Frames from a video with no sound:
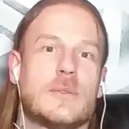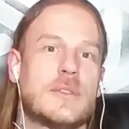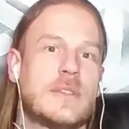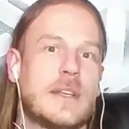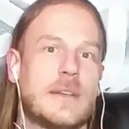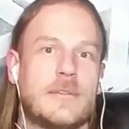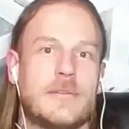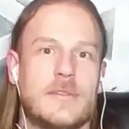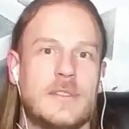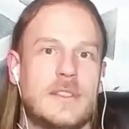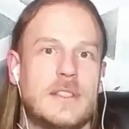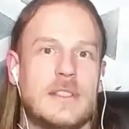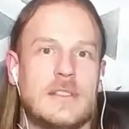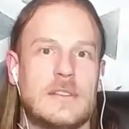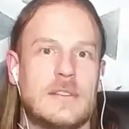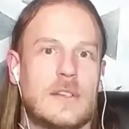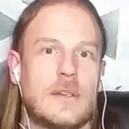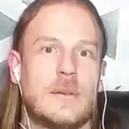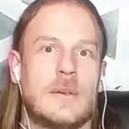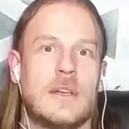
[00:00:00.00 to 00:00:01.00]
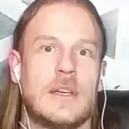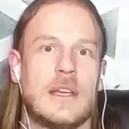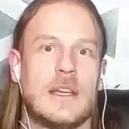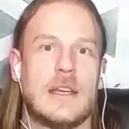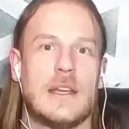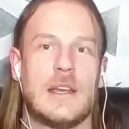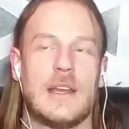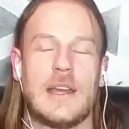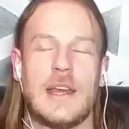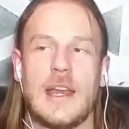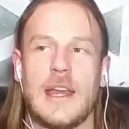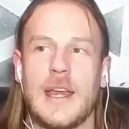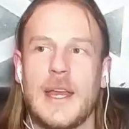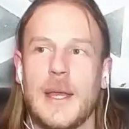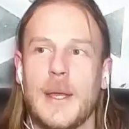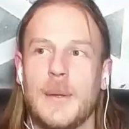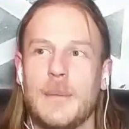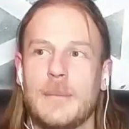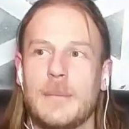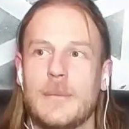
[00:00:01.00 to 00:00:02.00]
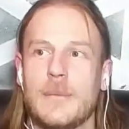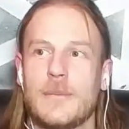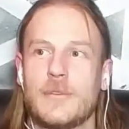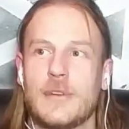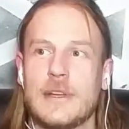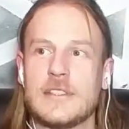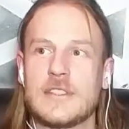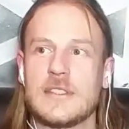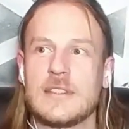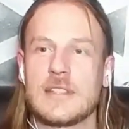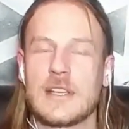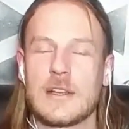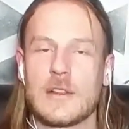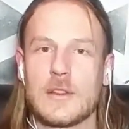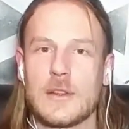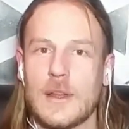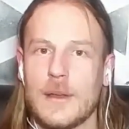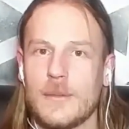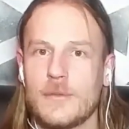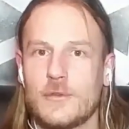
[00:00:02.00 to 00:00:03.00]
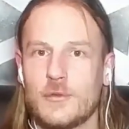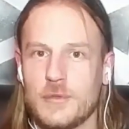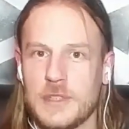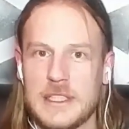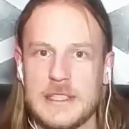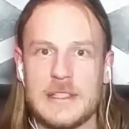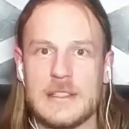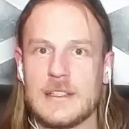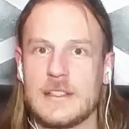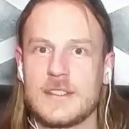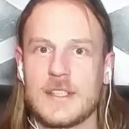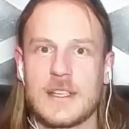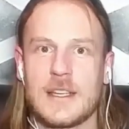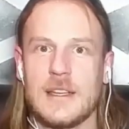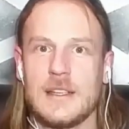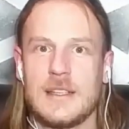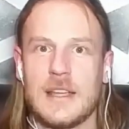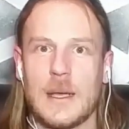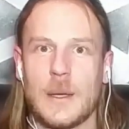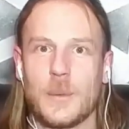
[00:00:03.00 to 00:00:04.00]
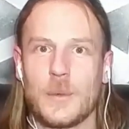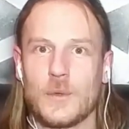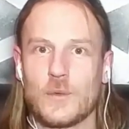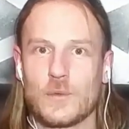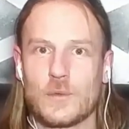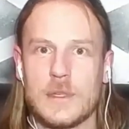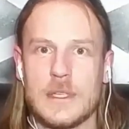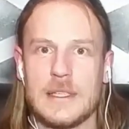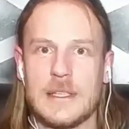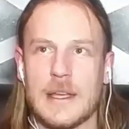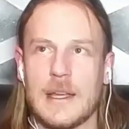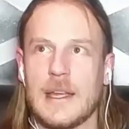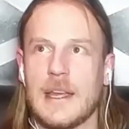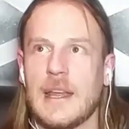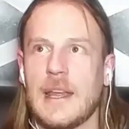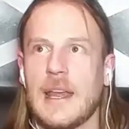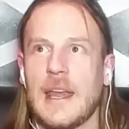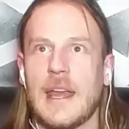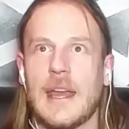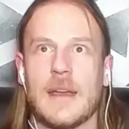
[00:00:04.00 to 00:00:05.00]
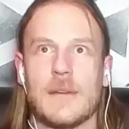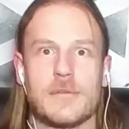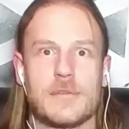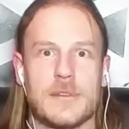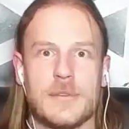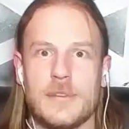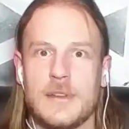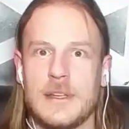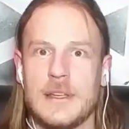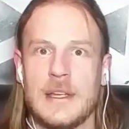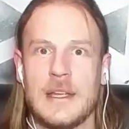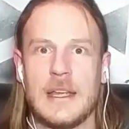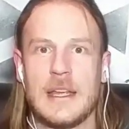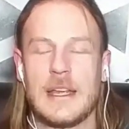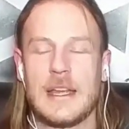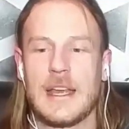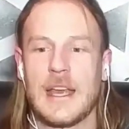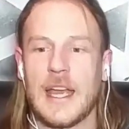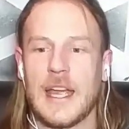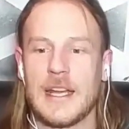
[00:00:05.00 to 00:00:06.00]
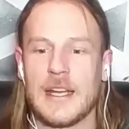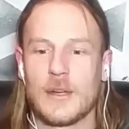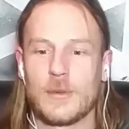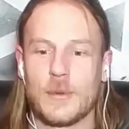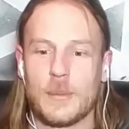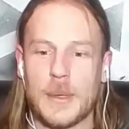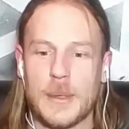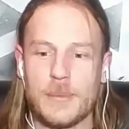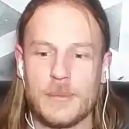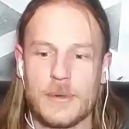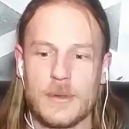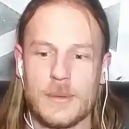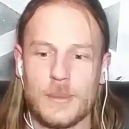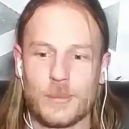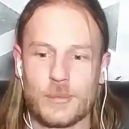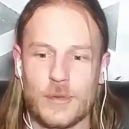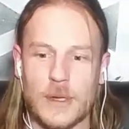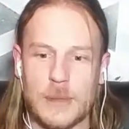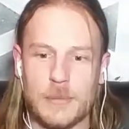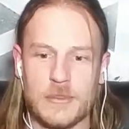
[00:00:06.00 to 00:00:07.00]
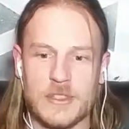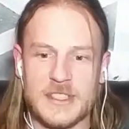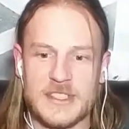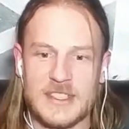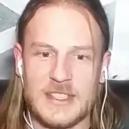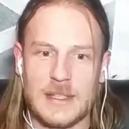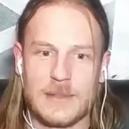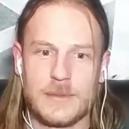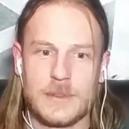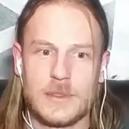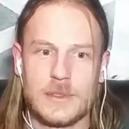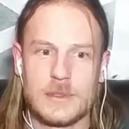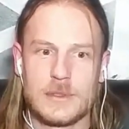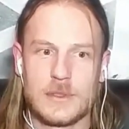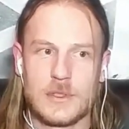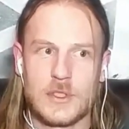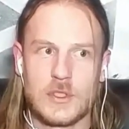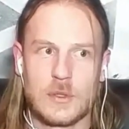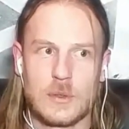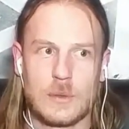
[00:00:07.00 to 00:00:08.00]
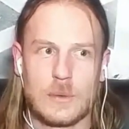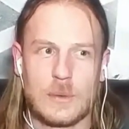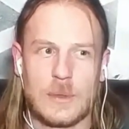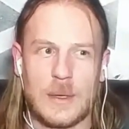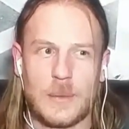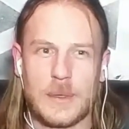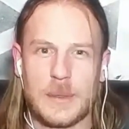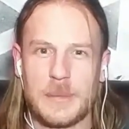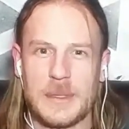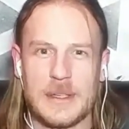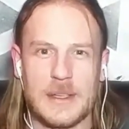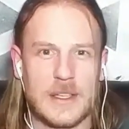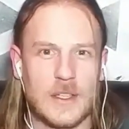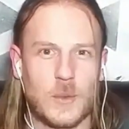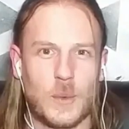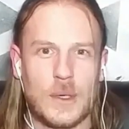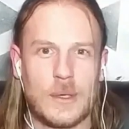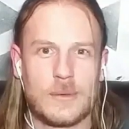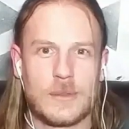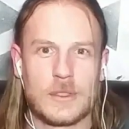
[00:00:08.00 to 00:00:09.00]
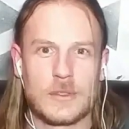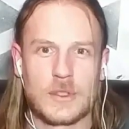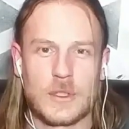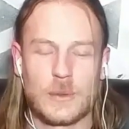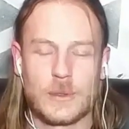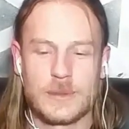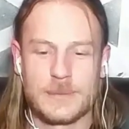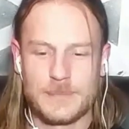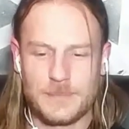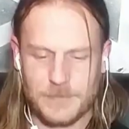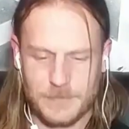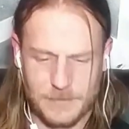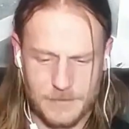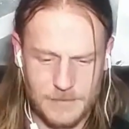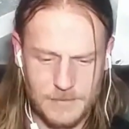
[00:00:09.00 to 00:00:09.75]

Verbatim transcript: subtle differences though. Um, for instance, I loved reading as a kid. I would read everything. And I remember in primary seven, so I would have been like 12 years old,